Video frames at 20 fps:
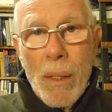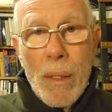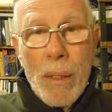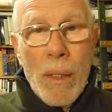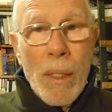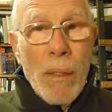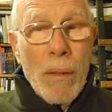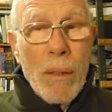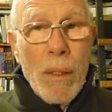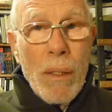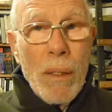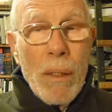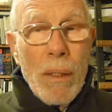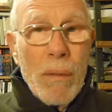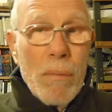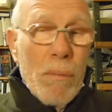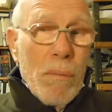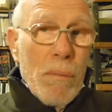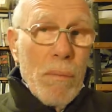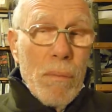Now,
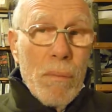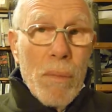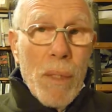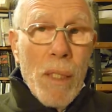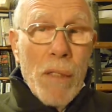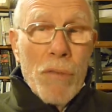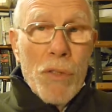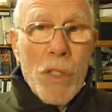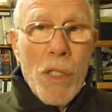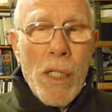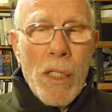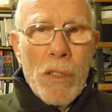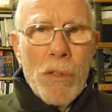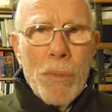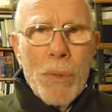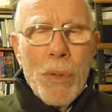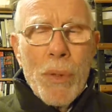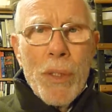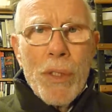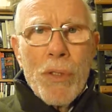I've cycled
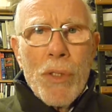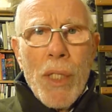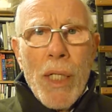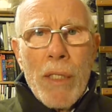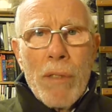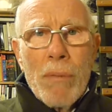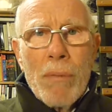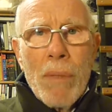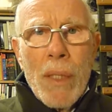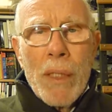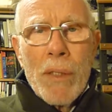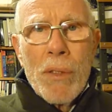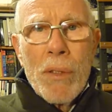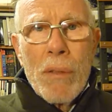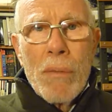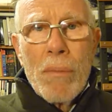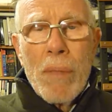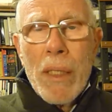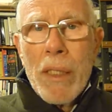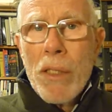between Chatham and
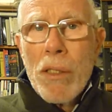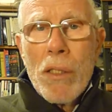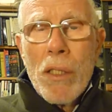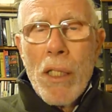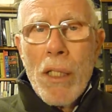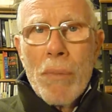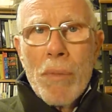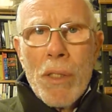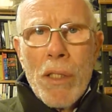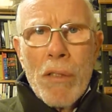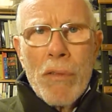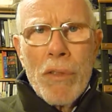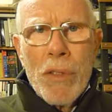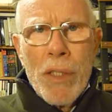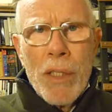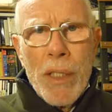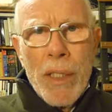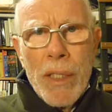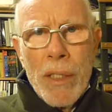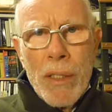Maidstone many times over the
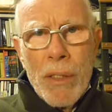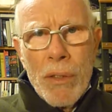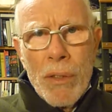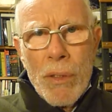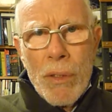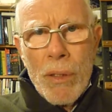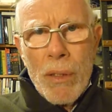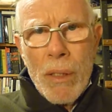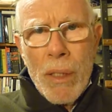years,